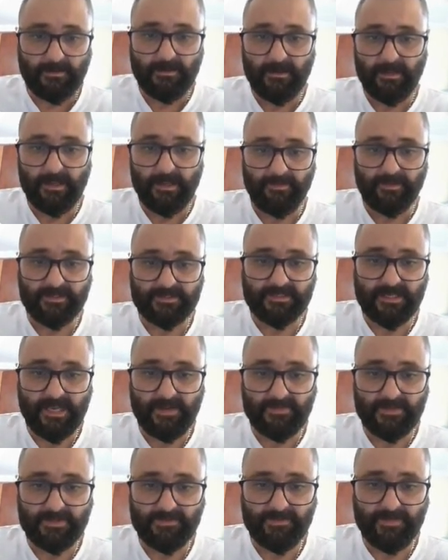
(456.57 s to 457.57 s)
at the
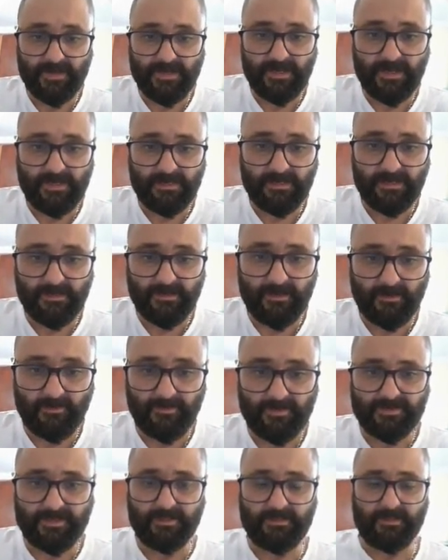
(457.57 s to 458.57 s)
same speed in the opposite